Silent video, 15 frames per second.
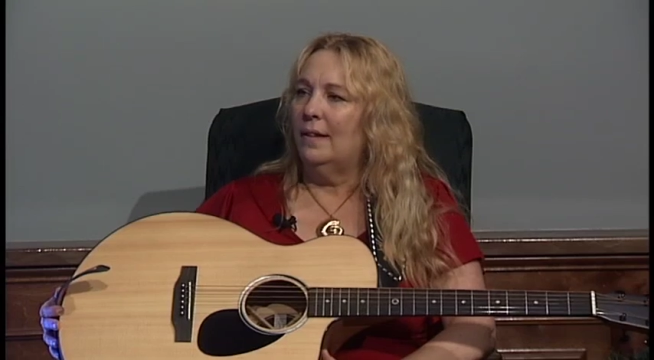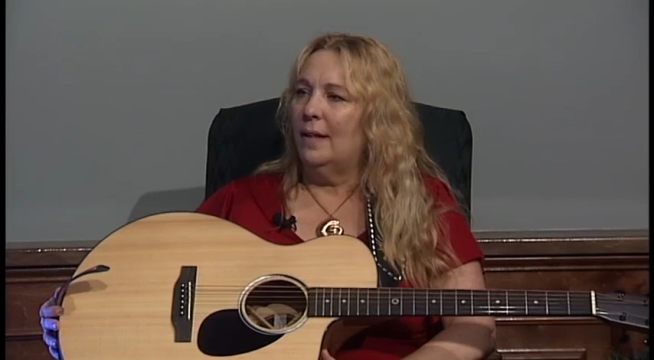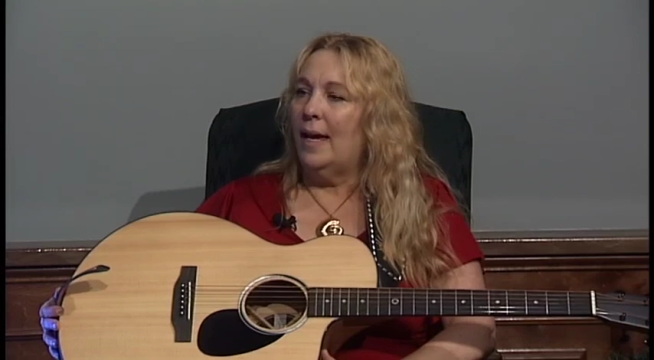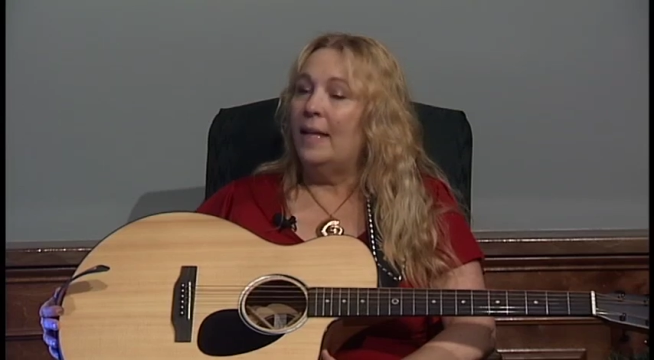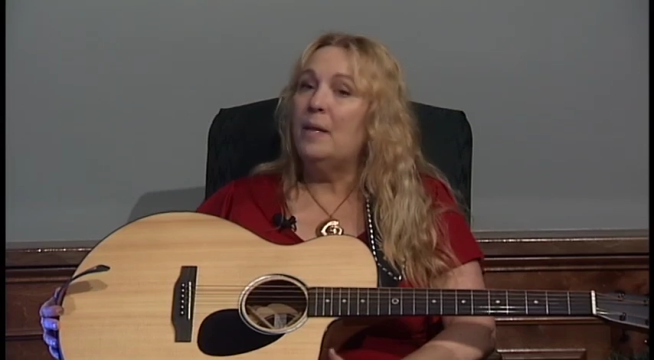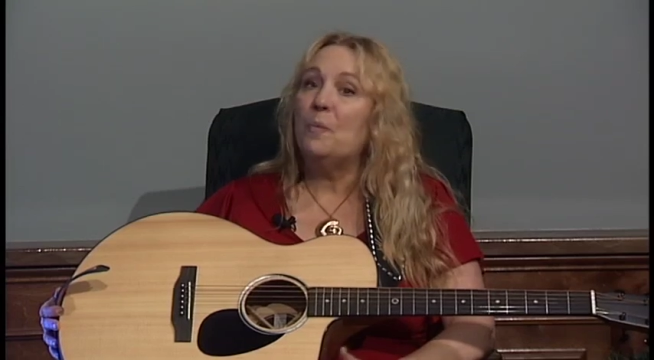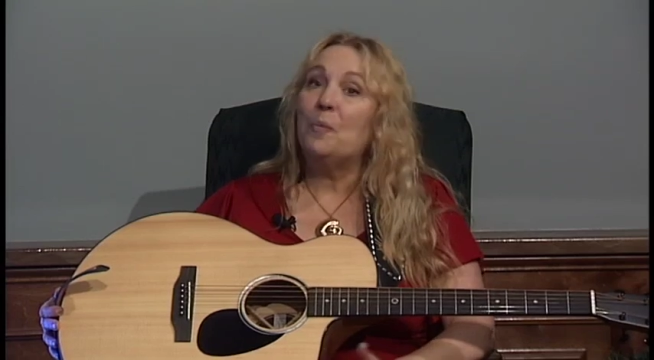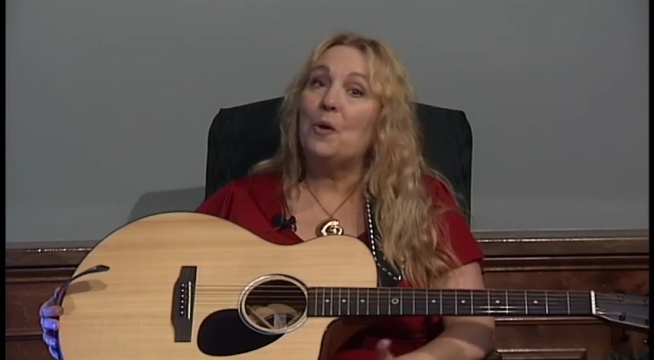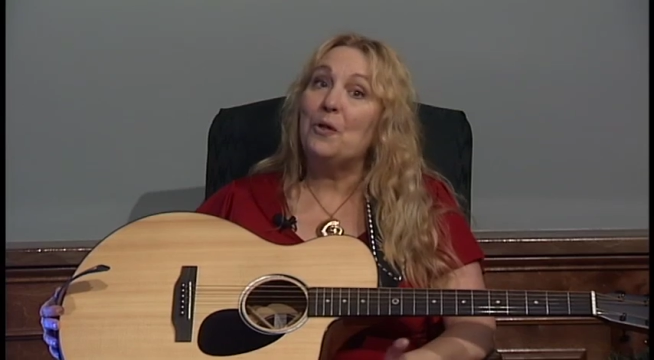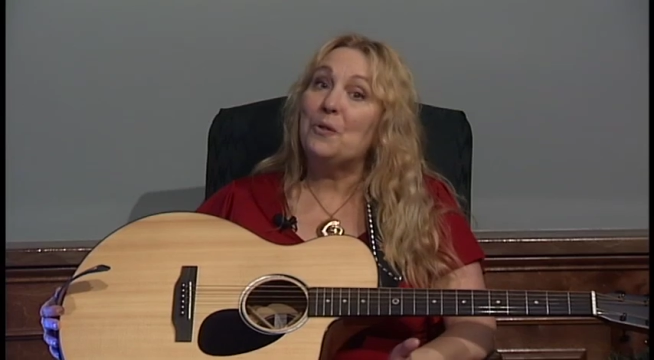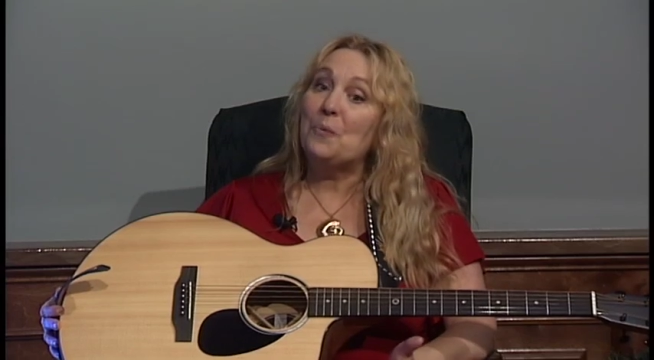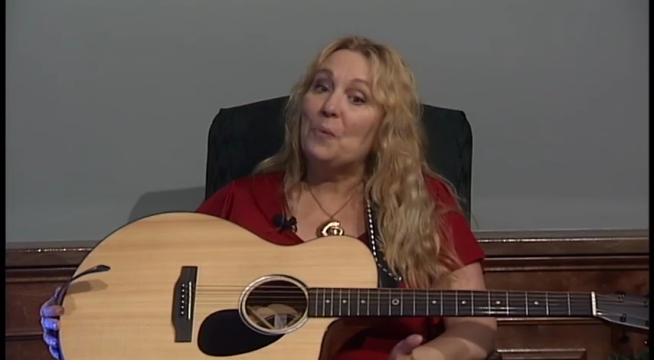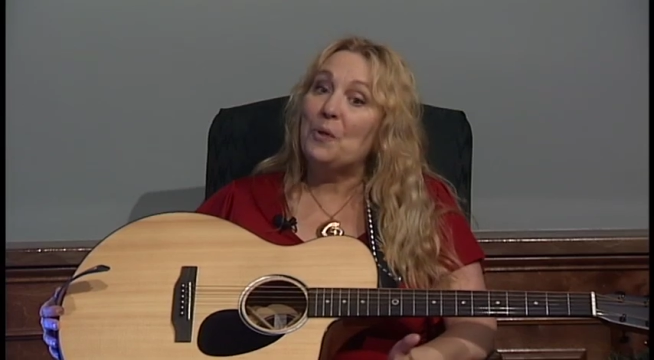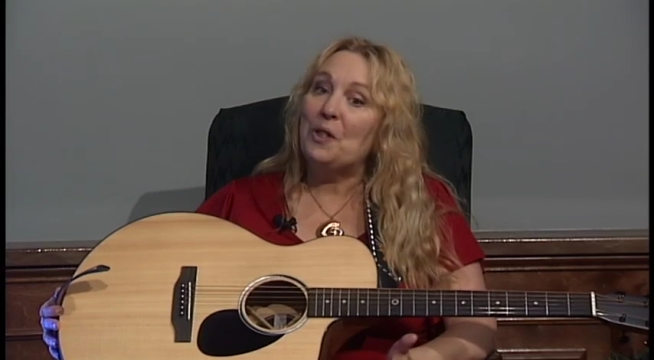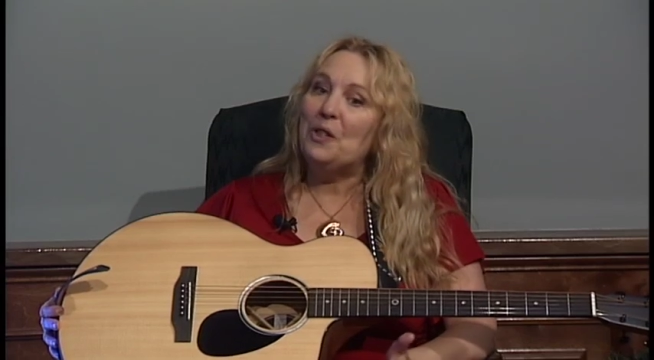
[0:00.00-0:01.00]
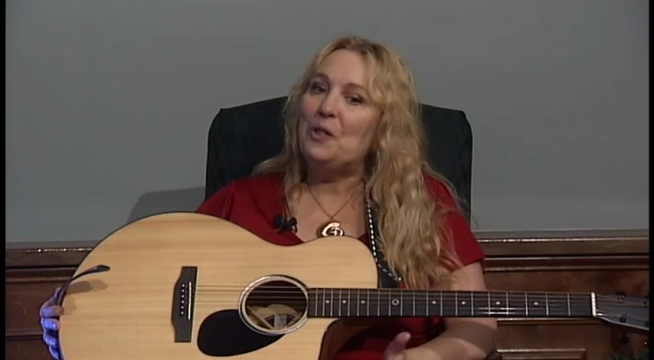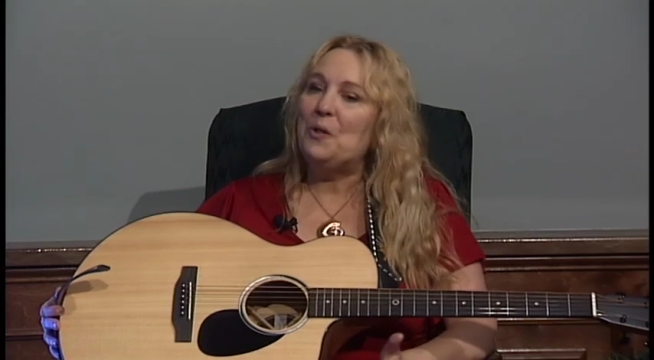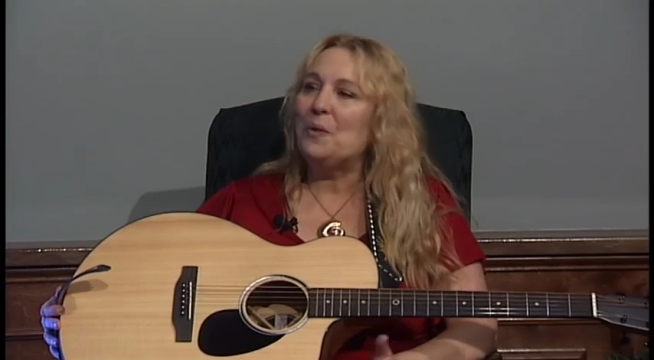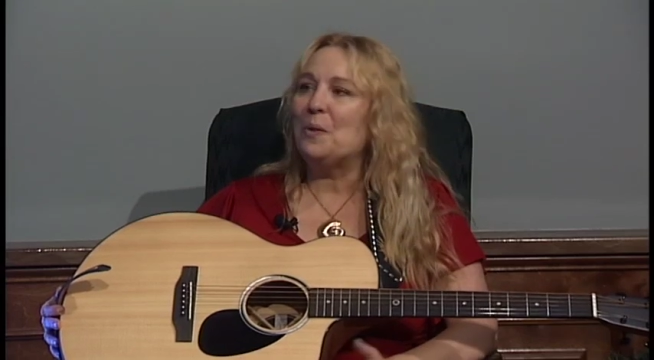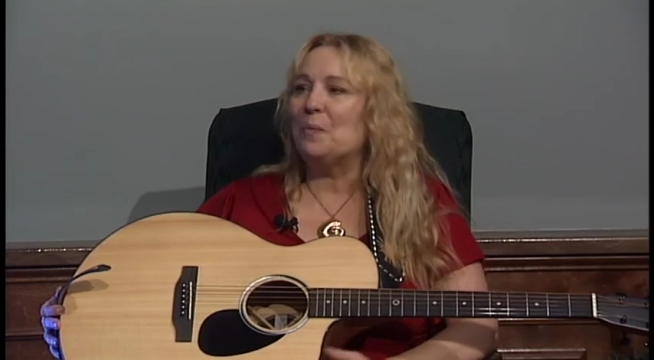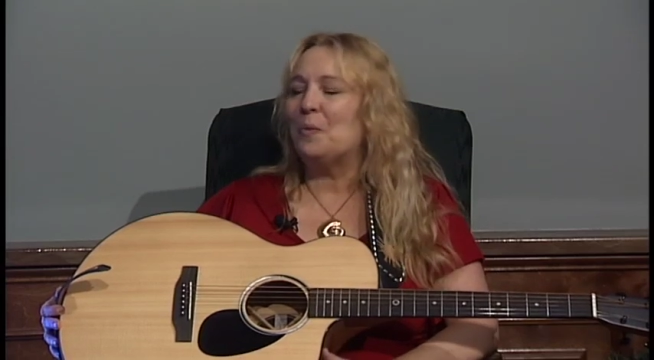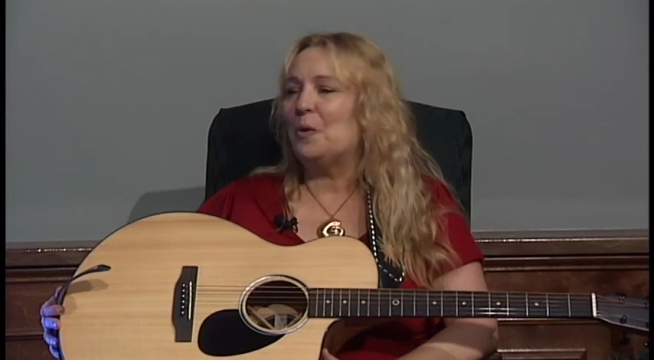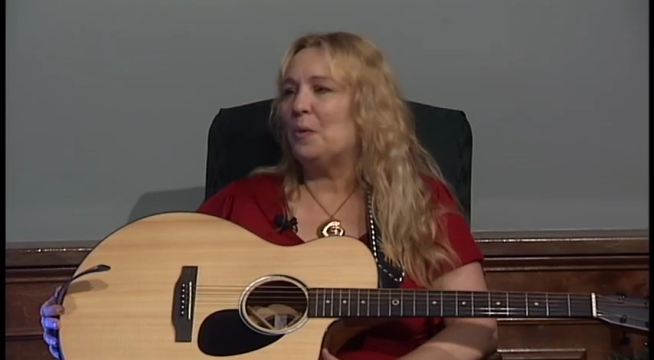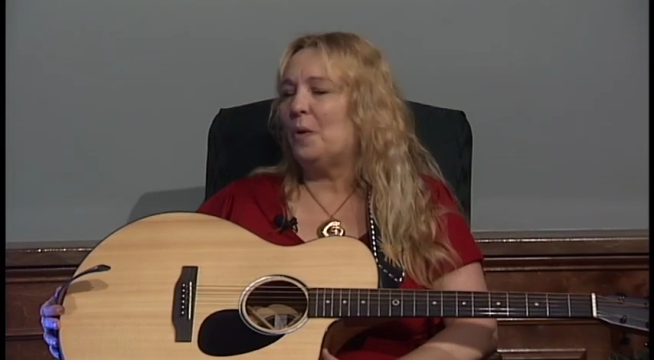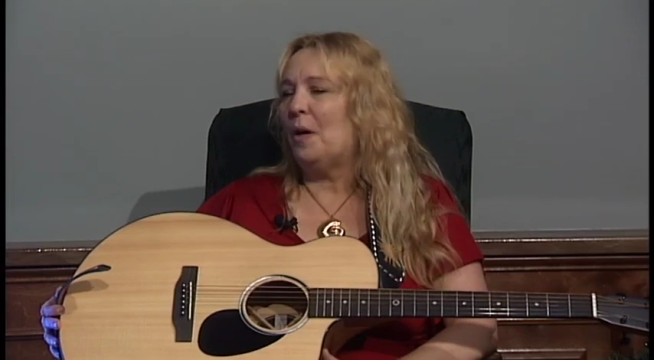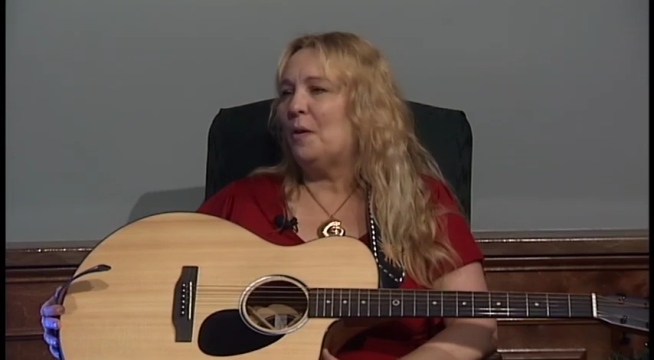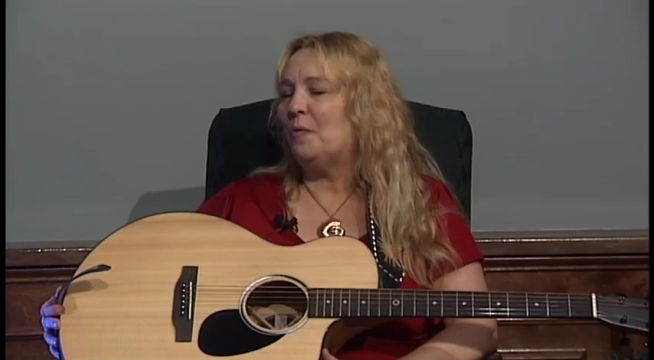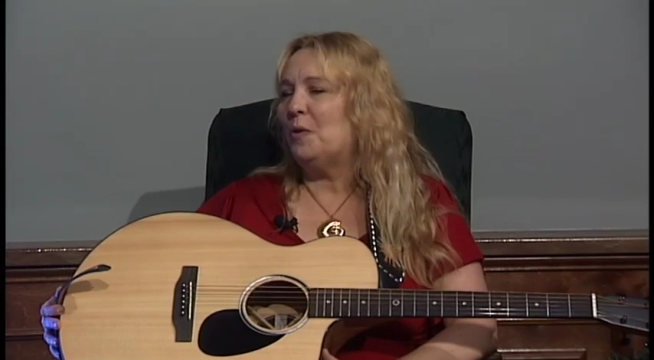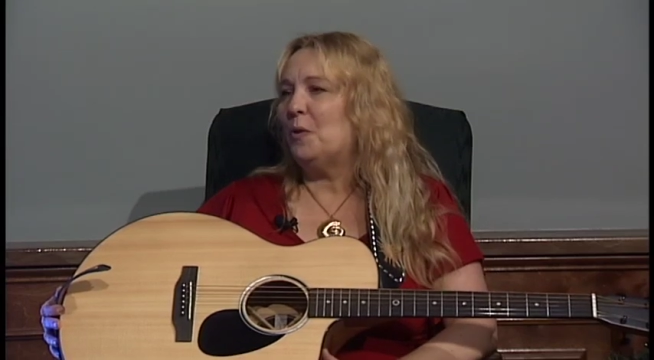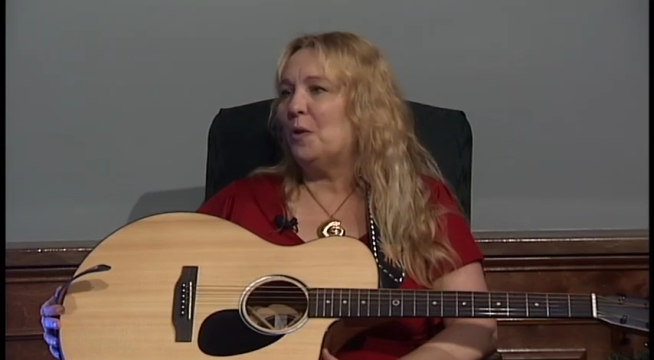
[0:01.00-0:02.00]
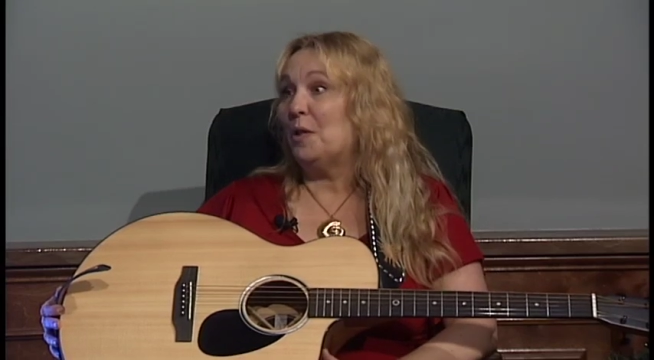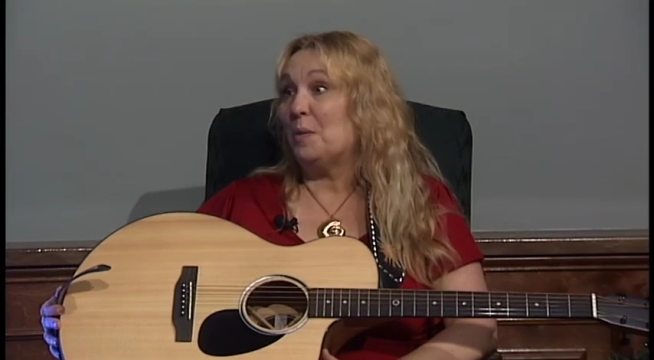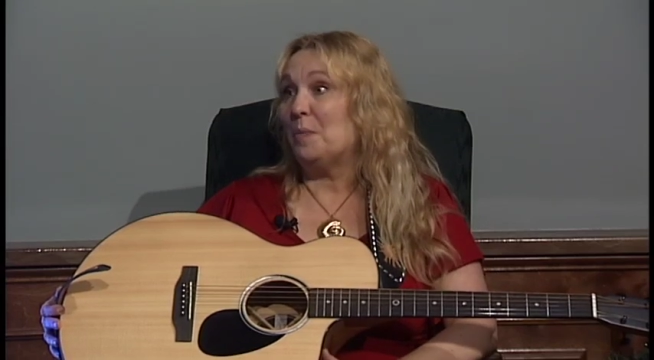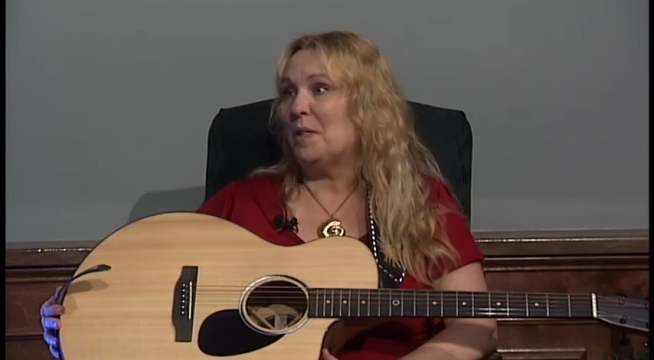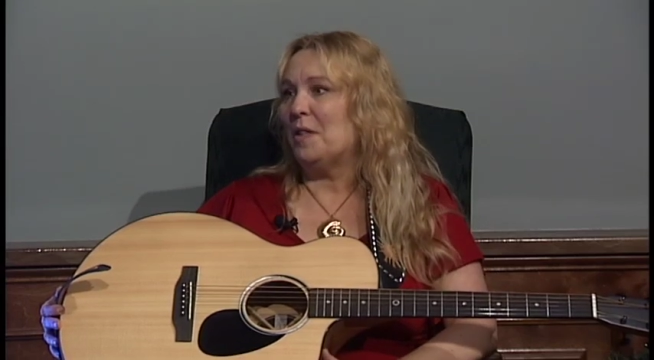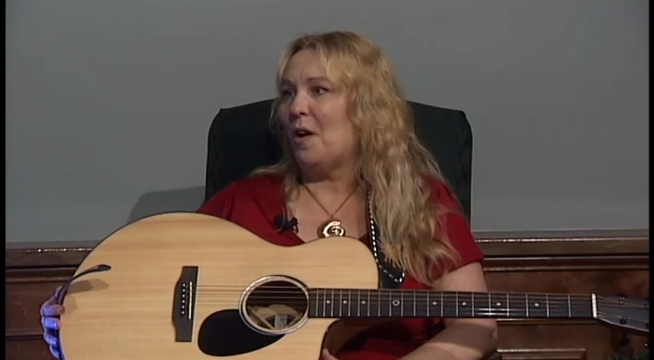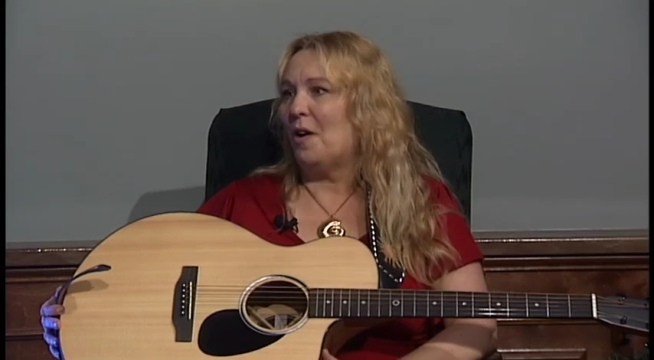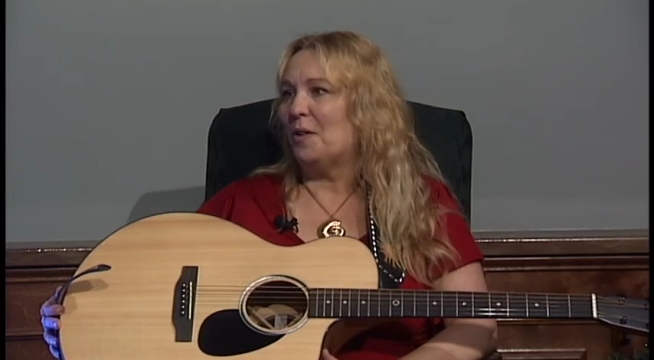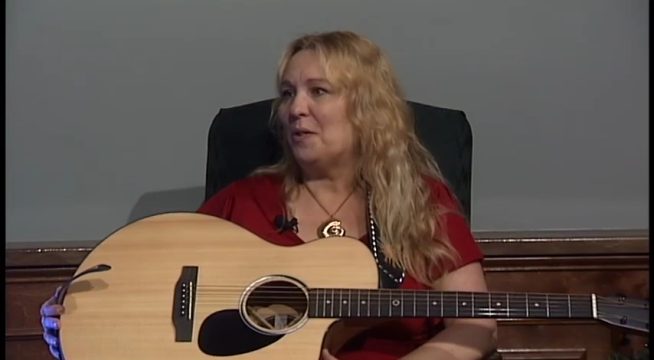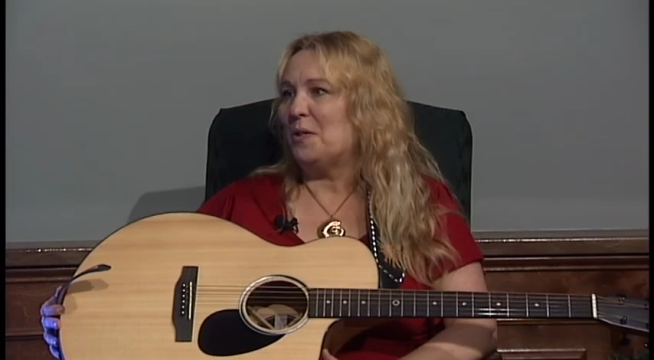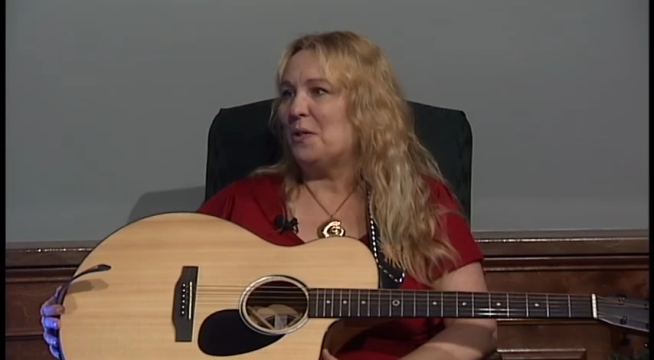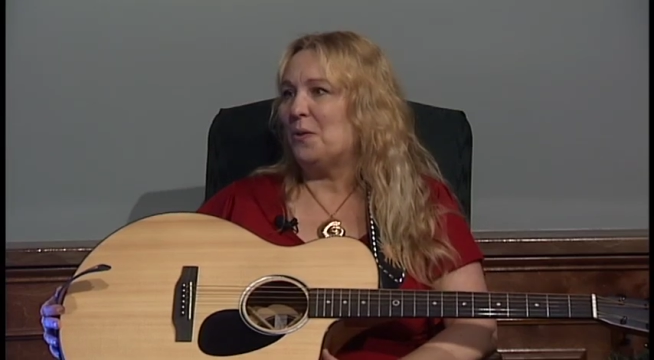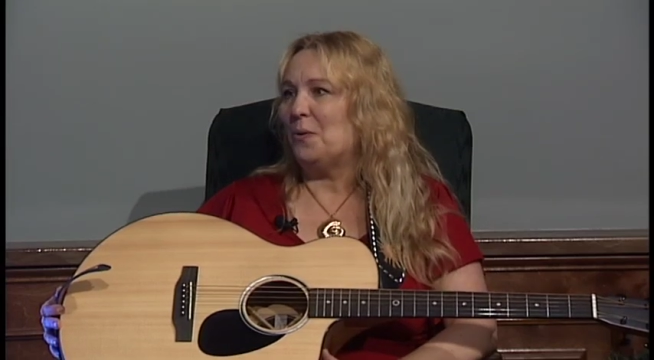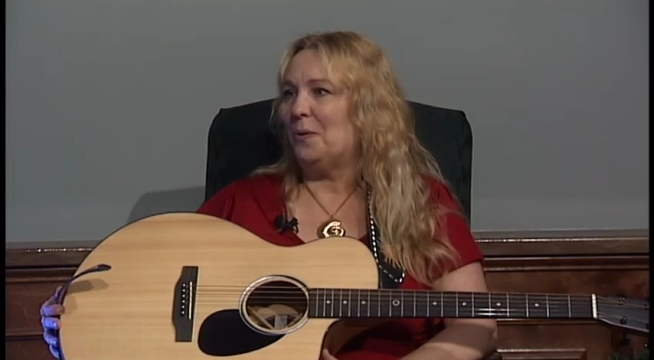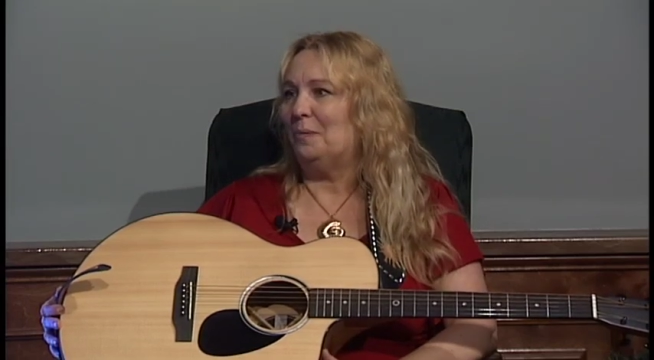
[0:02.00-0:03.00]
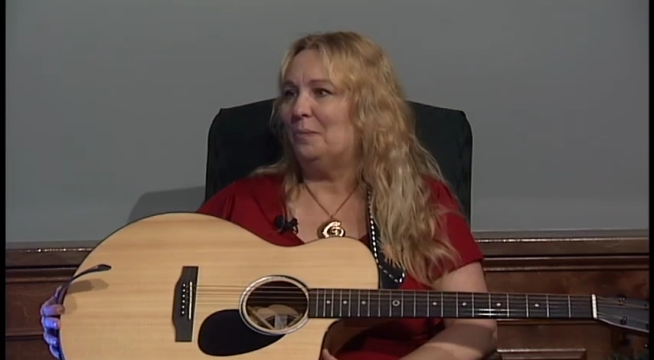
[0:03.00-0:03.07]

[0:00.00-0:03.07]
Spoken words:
And then plus we're going to do a few Christmas songs too.